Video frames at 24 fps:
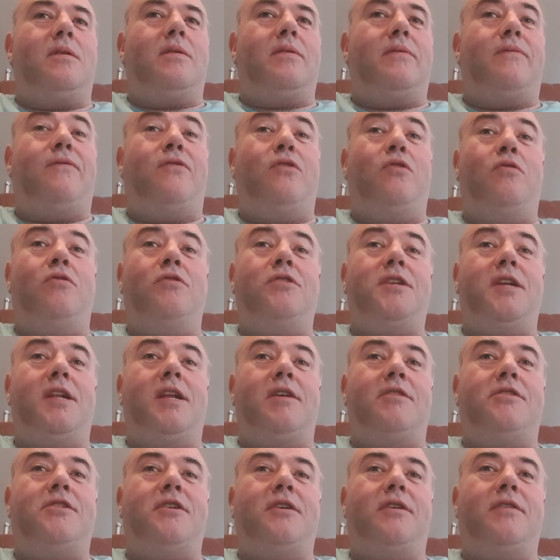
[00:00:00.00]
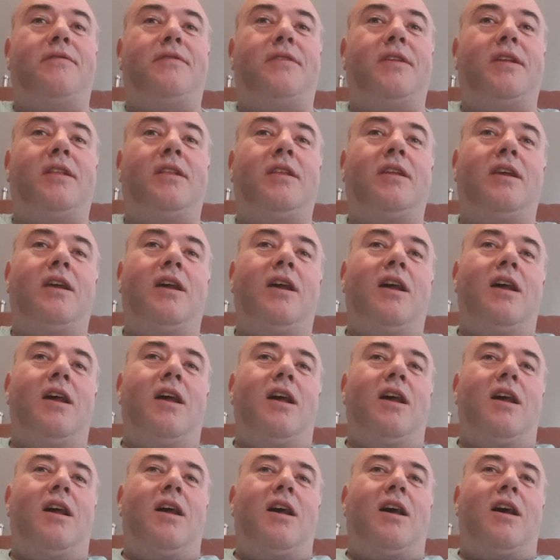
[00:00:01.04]
flaws in ourselves then.
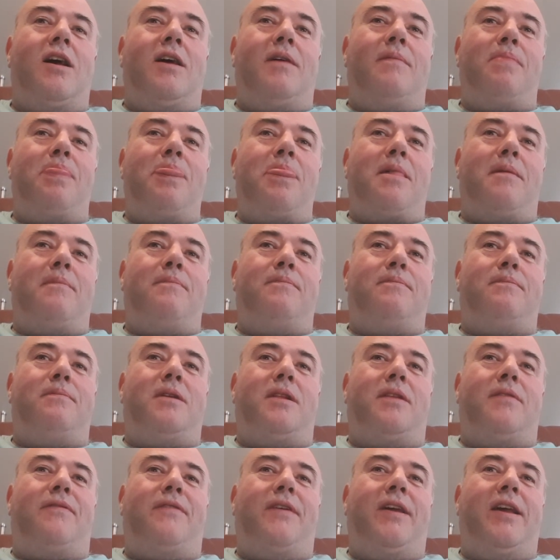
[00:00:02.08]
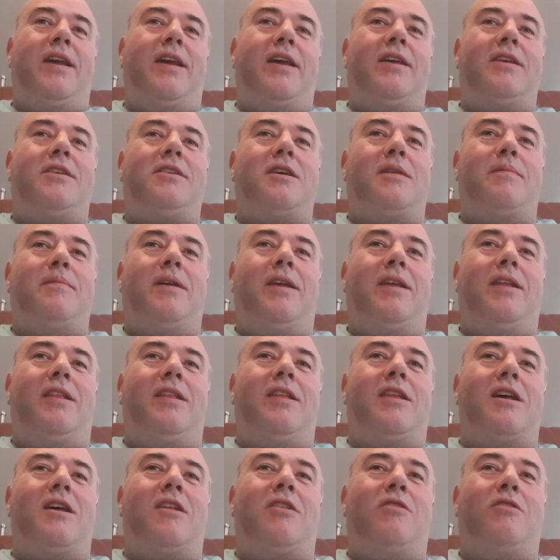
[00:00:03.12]
But the thing is, a
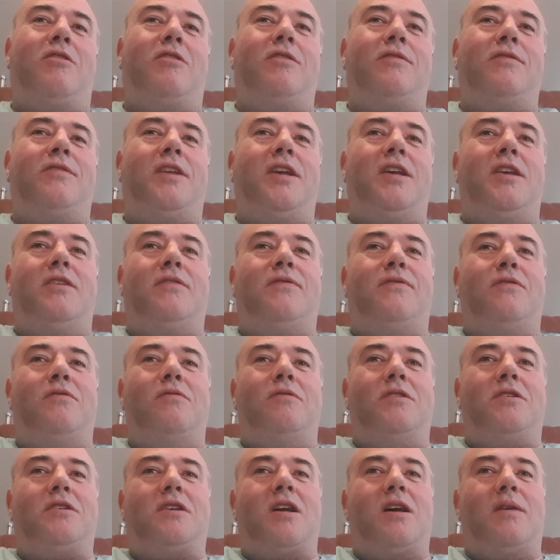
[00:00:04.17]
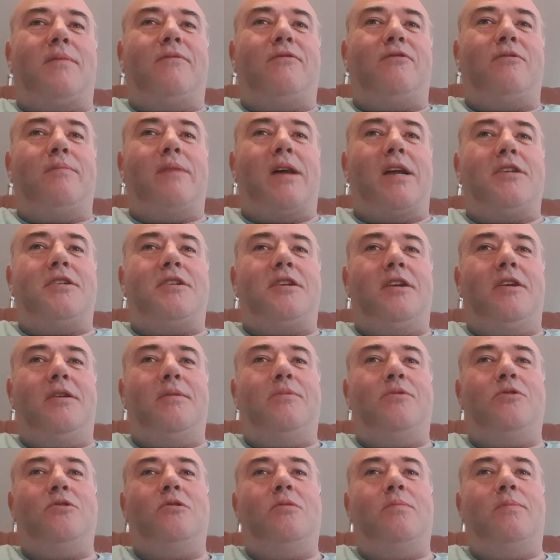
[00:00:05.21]
lot of these thoughts come from actually
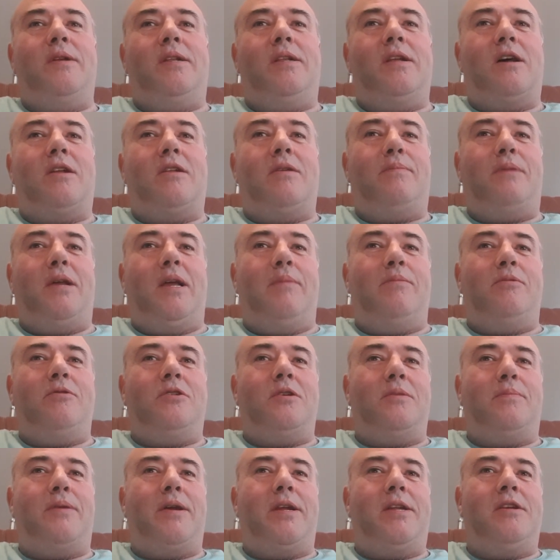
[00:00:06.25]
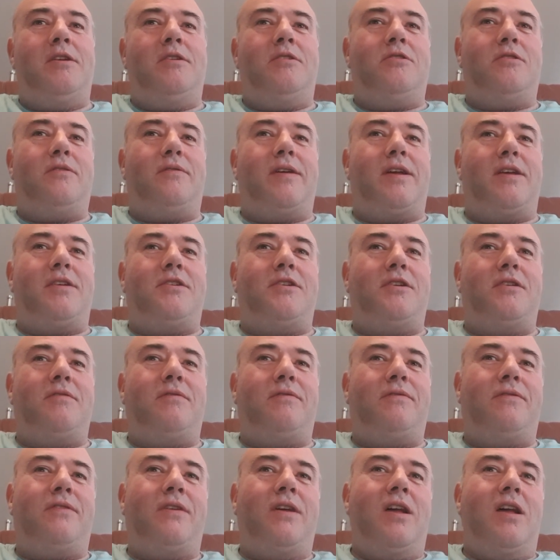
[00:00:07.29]
absorbing other people's opinions of
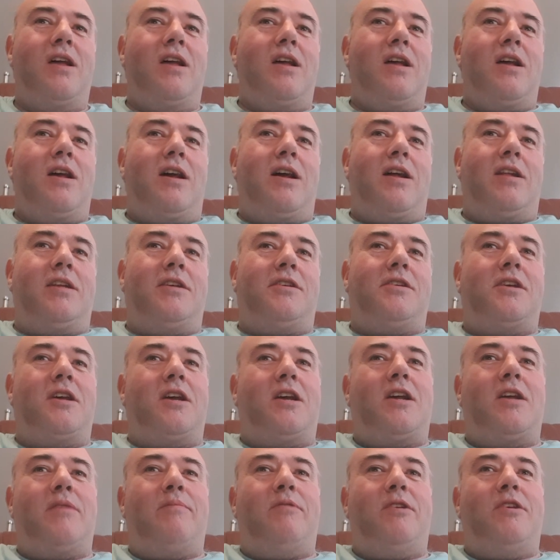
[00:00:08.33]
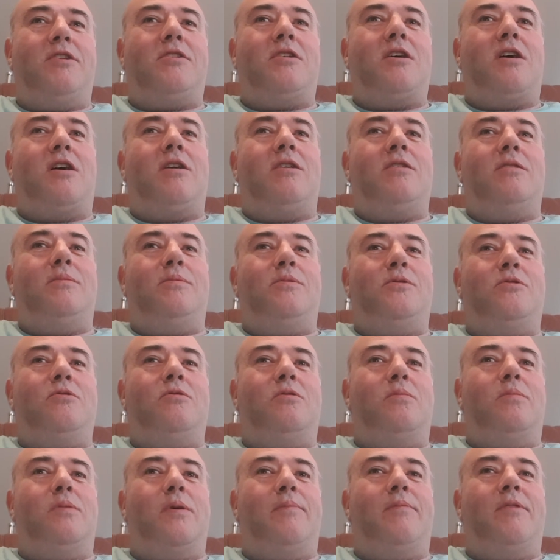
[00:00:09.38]
ourselves. And the second we start
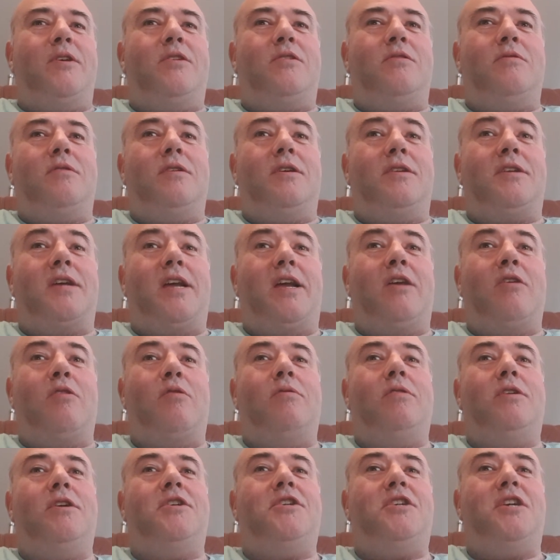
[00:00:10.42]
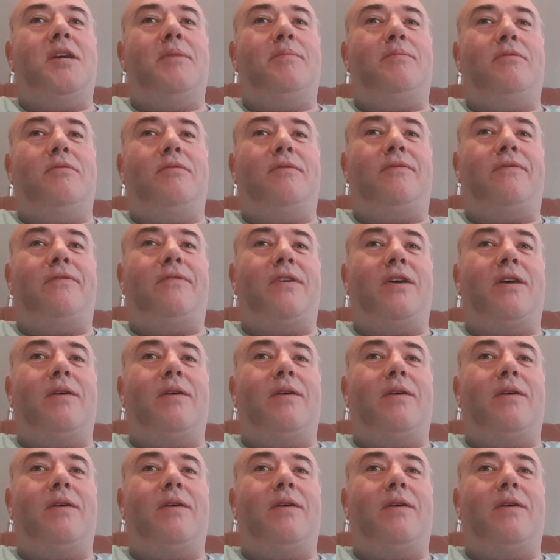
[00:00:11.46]
absorbing, we sort of take ownership of